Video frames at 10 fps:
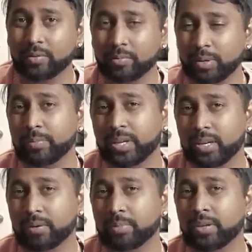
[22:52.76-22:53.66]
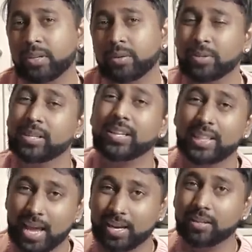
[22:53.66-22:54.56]
we meet up with
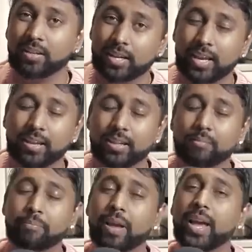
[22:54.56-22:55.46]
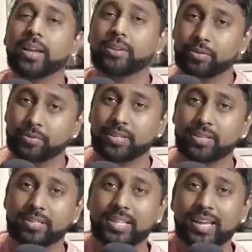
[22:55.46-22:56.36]
Nathaniel again. The bad news
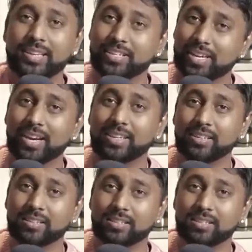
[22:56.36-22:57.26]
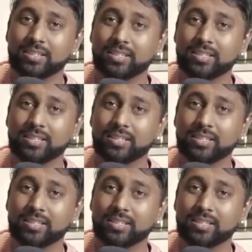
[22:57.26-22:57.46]
is that Chase